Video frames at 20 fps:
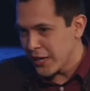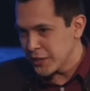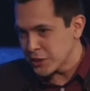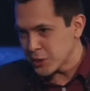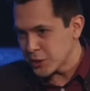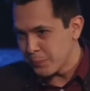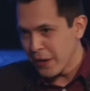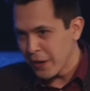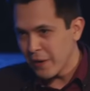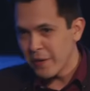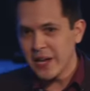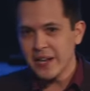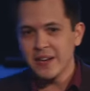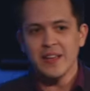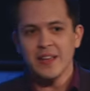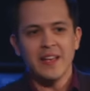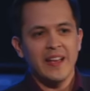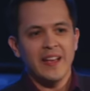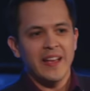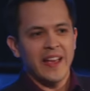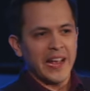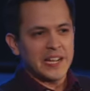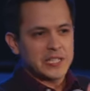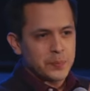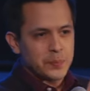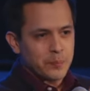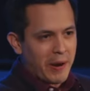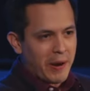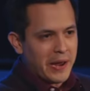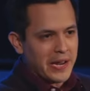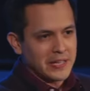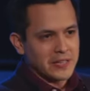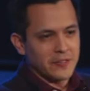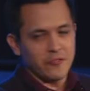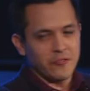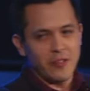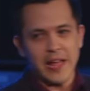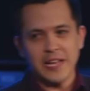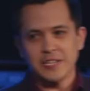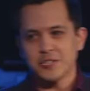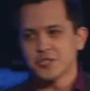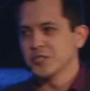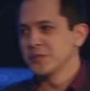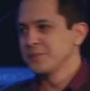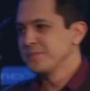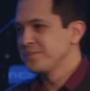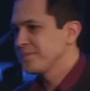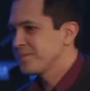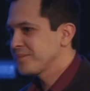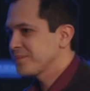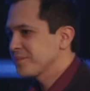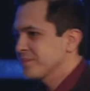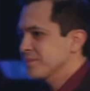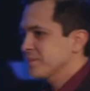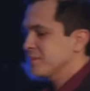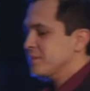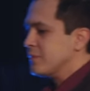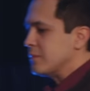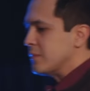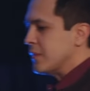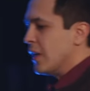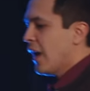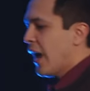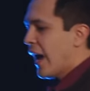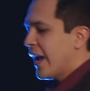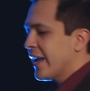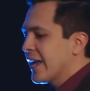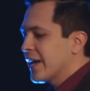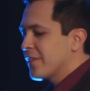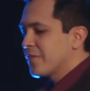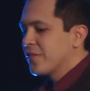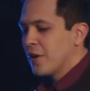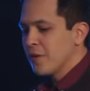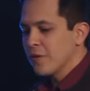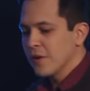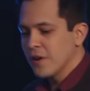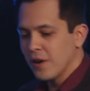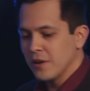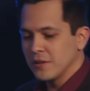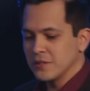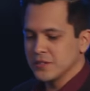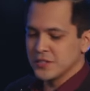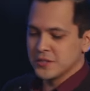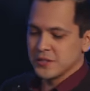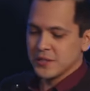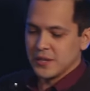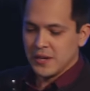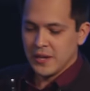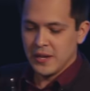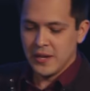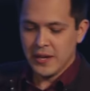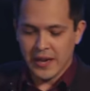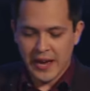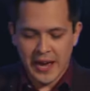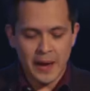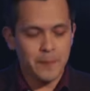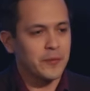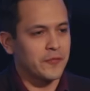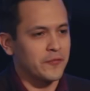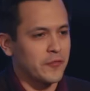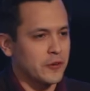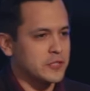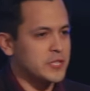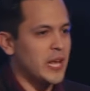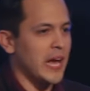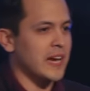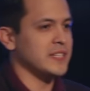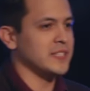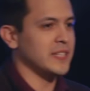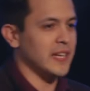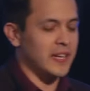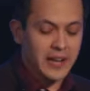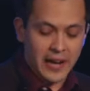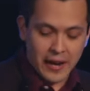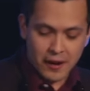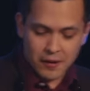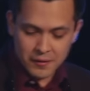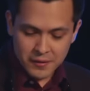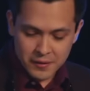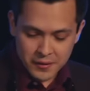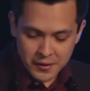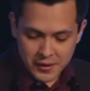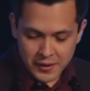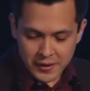my spirit, it's praying in the flesh. I get phone calls. I prefer texting now.